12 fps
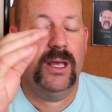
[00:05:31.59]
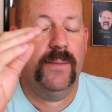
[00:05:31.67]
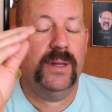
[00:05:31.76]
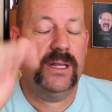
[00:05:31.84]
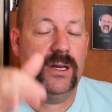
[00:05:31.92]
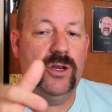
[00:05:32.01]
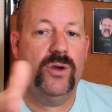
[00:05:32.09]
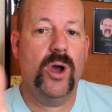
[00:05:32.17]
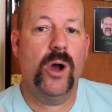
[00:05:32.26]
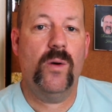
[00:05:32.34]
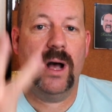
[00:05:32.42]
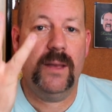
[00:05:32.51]
But then you
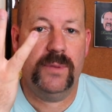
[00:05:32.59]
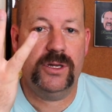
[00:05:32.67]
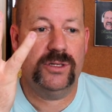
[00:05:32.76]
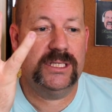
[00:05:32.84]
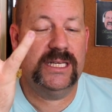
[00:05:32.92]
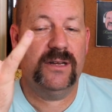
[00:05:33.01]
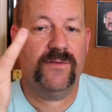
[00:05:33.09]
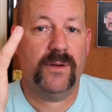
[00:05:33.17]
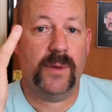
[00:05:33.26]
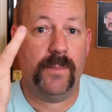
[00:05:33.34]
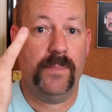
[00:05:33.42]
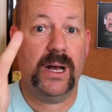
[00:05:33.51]
go up and you see it
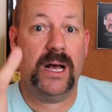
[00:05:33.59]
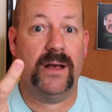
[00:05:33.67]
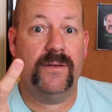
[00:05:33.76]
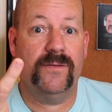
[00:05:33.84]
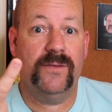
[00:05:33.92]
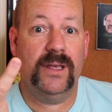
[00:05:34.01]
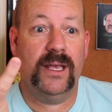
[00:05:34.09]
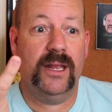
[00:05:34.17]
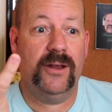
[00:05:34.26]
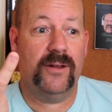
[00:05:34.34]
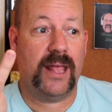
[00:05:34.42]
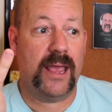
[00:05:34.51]
from above
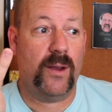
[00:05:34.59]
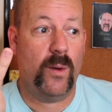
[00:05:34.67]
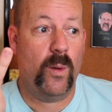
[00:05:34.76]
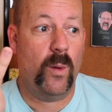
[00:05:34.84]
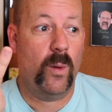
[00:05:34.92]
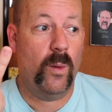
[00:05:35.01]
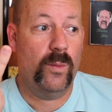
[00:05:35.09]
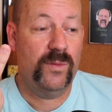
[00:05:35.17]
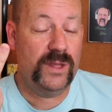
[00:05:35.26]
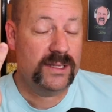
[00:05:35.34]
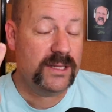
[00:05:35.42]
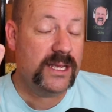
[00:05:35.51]
and you're like,
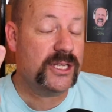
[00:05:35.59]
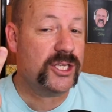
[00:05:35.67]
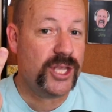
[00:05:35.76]
this thing is